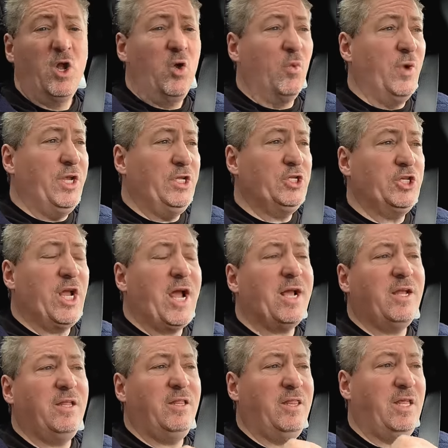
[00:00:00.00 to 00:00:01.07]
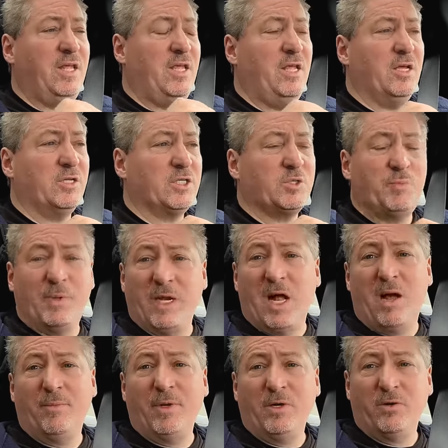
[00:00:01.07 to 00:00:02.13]
We check the
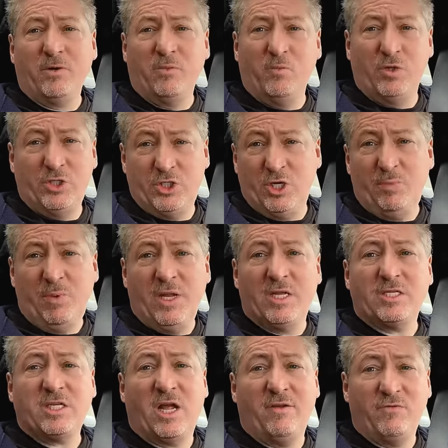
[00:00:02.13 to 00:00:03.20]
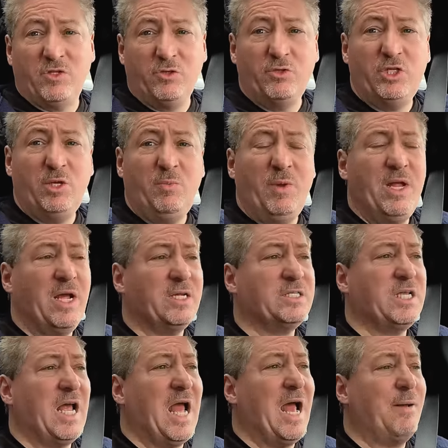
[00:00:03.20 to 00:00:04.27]
speedometer with GPS. I have two GPS
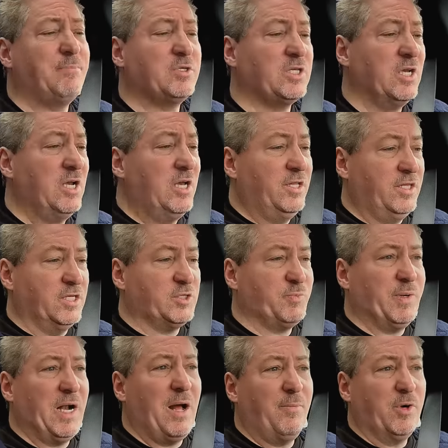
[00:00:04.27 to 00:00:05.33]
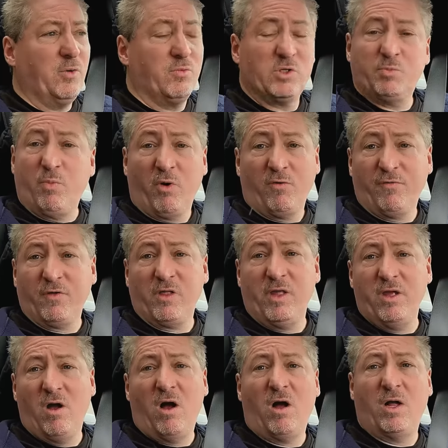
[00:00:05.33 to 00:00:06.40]
apps. The speedometer was perfectly
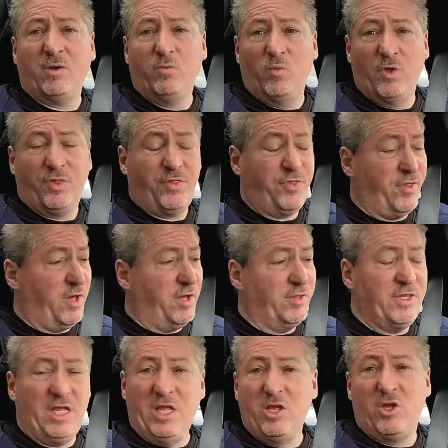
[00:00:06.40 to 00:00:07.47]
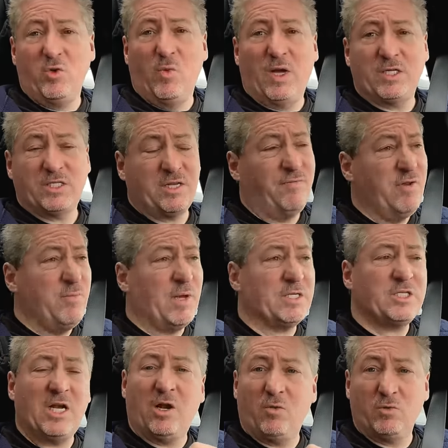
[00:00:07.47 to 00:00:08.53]
on with uh, the EQS. 70 miles
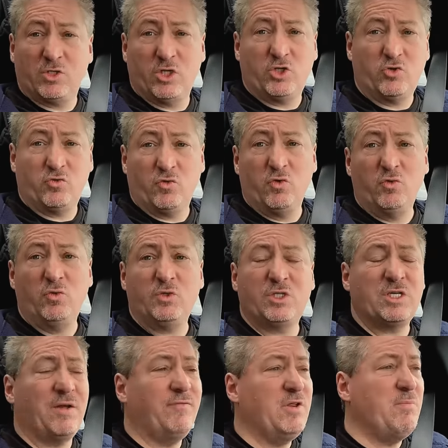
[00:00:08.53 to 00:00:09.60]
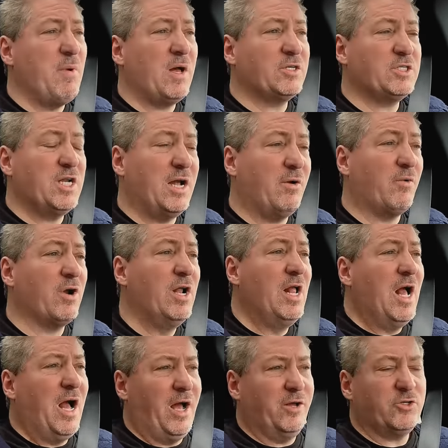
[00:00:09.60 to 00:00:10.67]
an hour was a true 70 miles an hour.
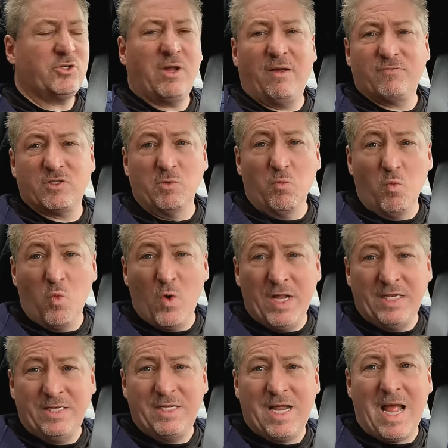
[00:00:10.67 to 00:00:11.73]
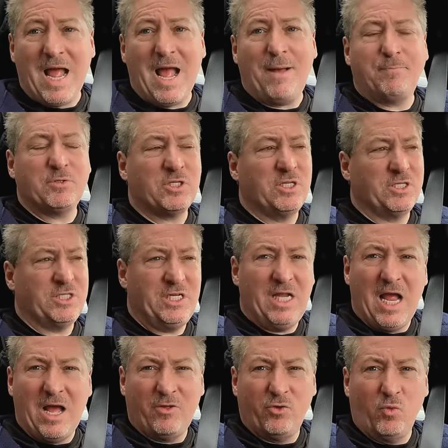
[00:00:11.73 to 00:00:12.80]
I also have some wind apps to see
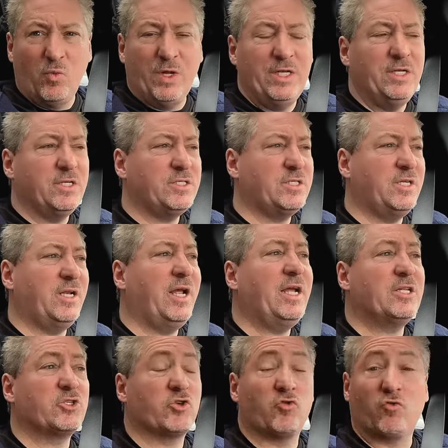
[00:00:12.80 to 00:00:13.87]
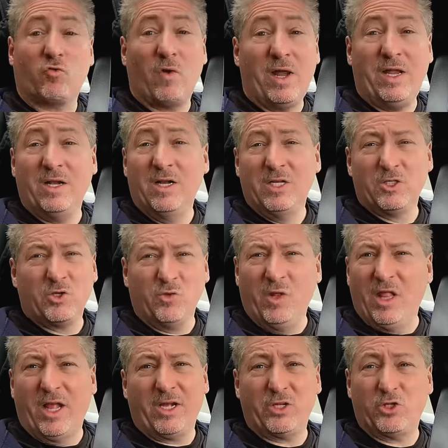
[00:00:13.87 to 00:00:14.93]
how the wind is today. It's great. It's only
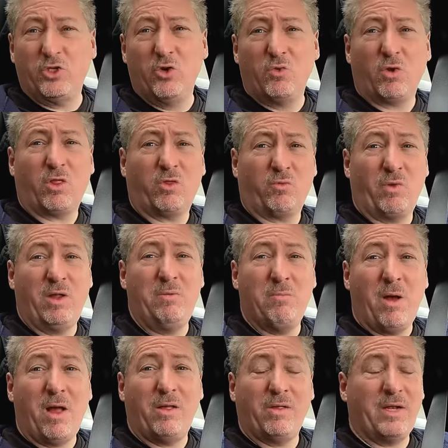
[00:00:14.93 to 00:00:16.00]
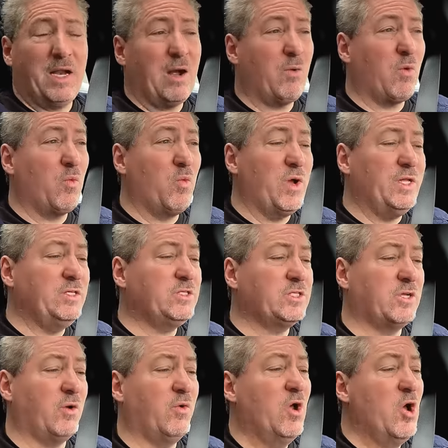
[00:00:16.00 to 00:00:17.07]
like a two or three mile an hour wind,
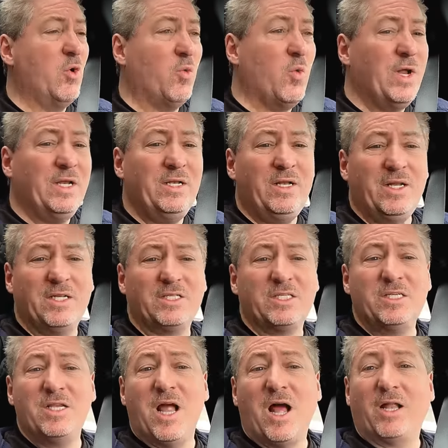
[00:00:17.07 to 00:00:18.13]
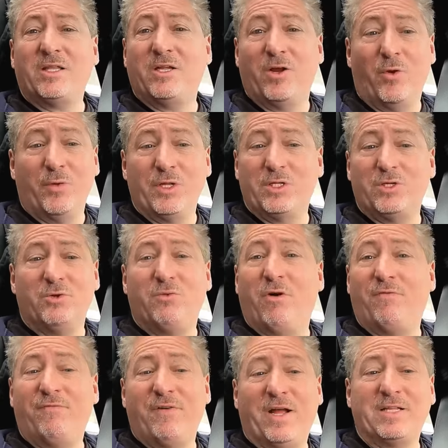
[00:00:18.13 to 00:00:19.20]
so wind is not going to
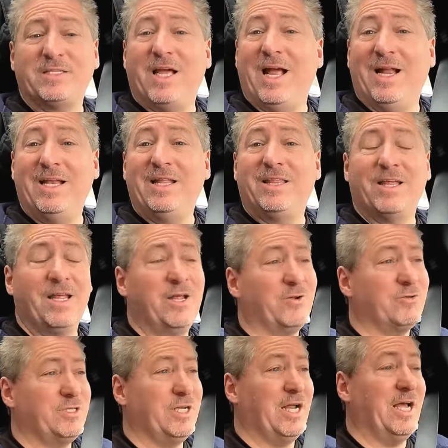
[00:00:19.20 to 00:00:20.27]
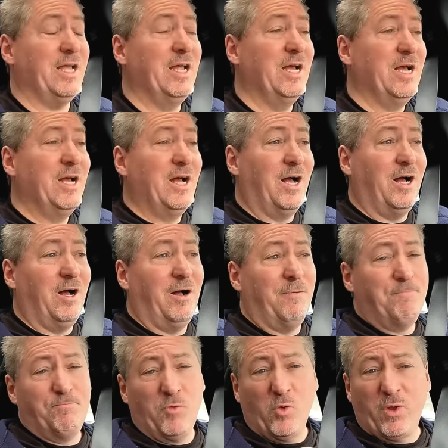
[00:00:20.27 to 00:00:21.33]
affect anything here today.
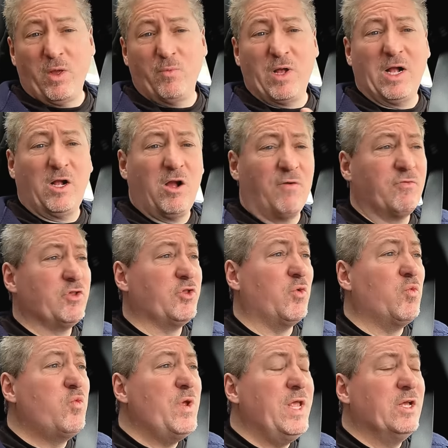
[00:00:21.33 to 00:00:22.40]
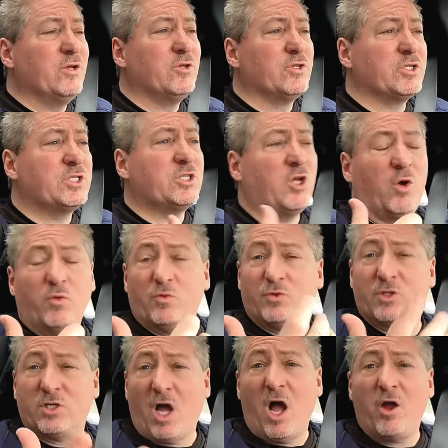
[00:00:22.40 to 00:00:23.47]
Um, okay, we covered the wheels. Oh,
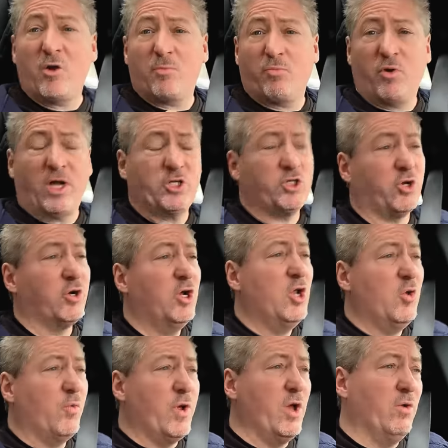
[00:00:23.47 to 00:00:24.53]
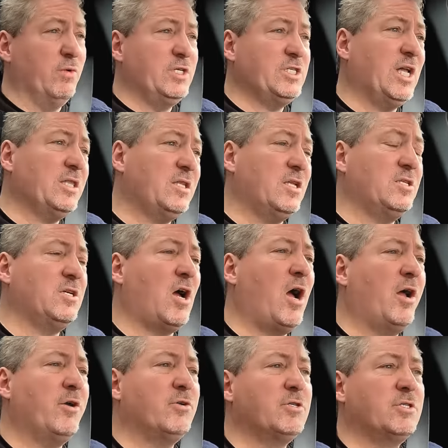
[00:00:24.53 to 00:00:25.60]
tire pressure. We always set the
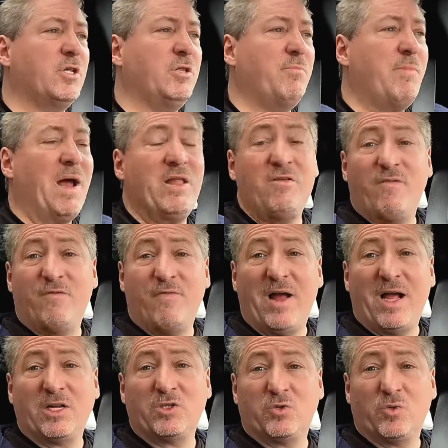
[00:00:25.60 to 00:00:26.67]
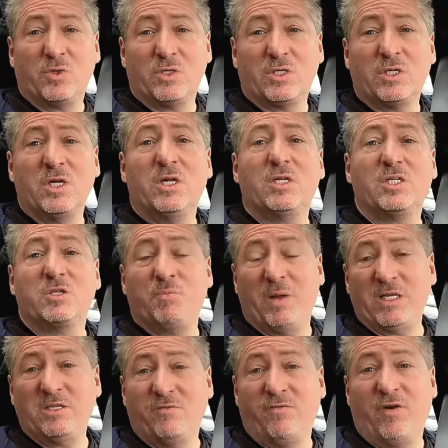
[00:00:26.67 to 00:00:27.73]
tires to the manufacturer's
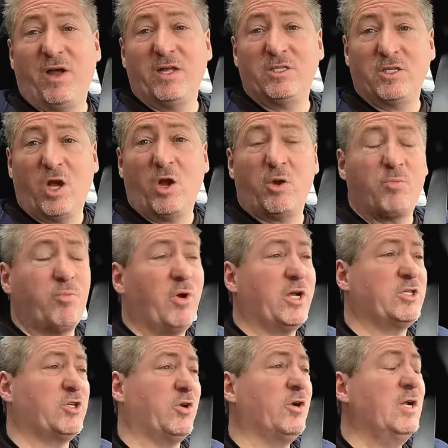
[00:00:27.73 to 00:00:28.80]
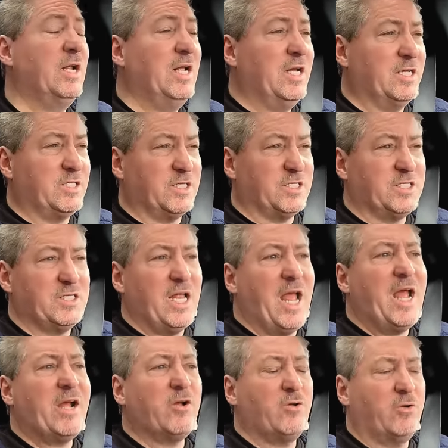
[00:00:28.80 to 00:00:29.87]
specified tire pressure. It's a
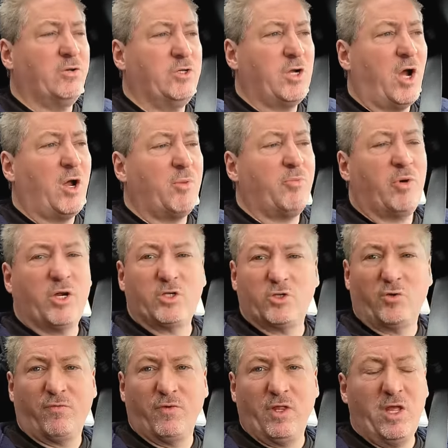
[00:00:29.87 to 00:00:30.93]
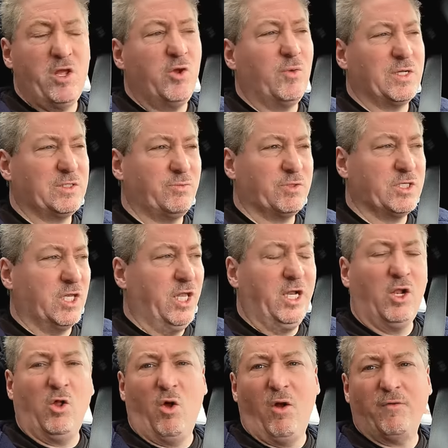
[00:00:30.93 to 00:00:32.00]
staggered tire pressure for the EQS. It was a
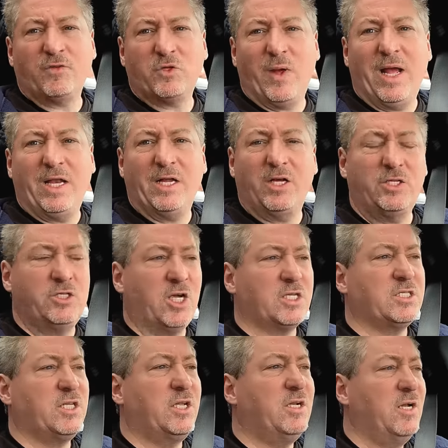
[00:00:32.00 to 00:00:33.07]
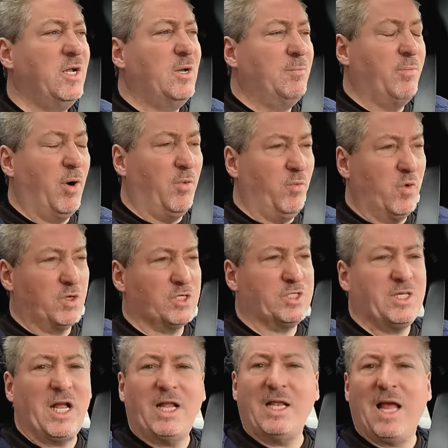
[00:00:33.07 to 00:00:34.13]
little off, so I had to adjust it, but we're
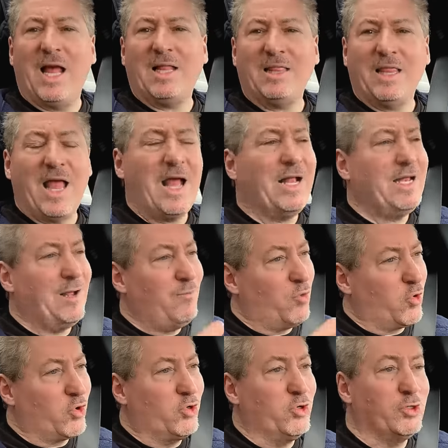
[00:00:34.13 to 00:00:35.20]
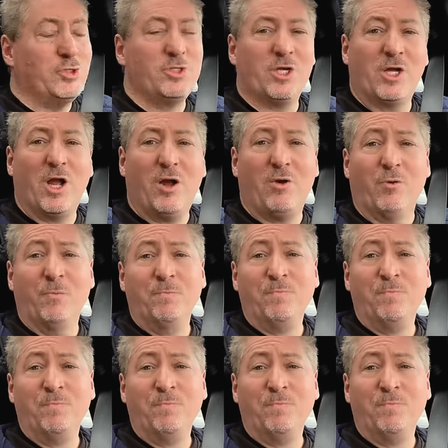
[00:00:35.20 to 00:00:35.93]
set at that and we're good to go.